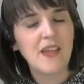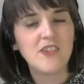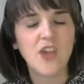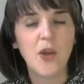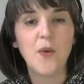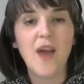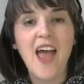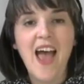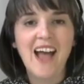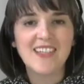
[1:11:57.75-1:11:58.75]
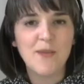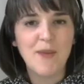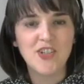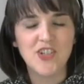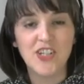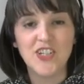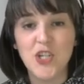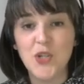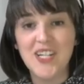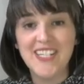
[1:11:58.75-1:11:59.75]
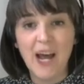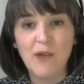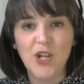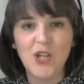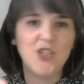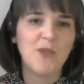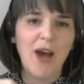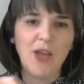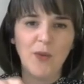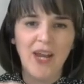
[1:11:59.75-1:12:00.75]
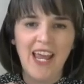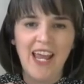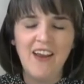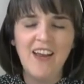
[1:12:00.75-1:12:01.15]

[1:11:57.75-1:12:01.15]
So as I mentioned, you can download the pathway here.